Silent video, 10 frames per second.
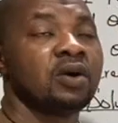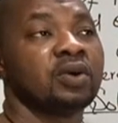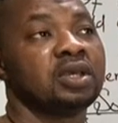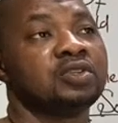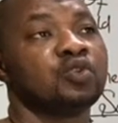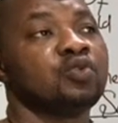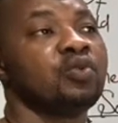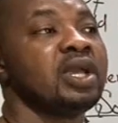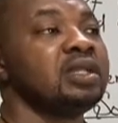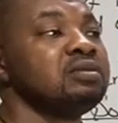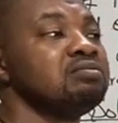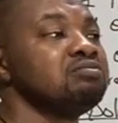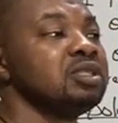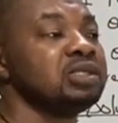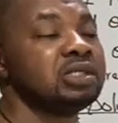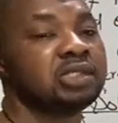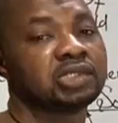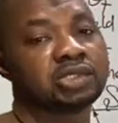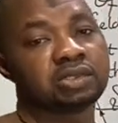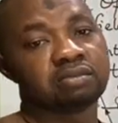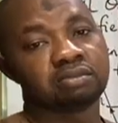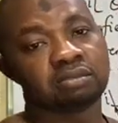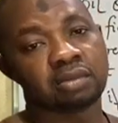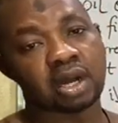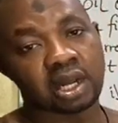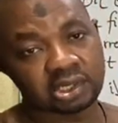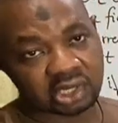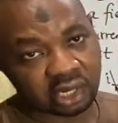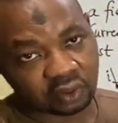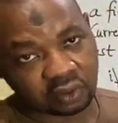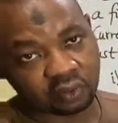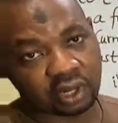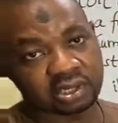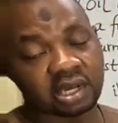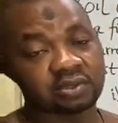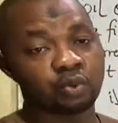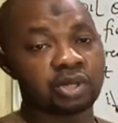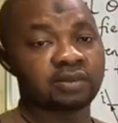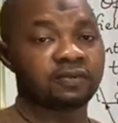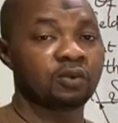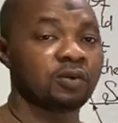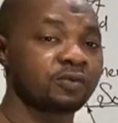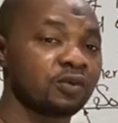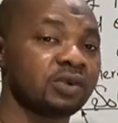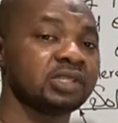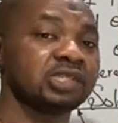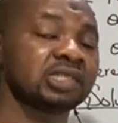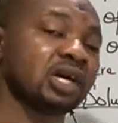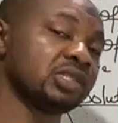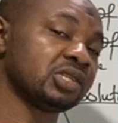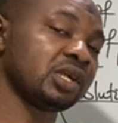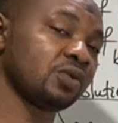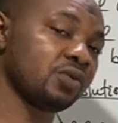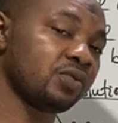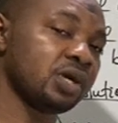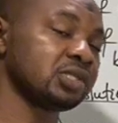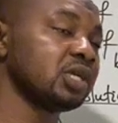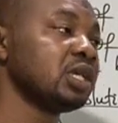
Okay, so when it is anti-clockwise, that's when the flow of current is anti-clockwise,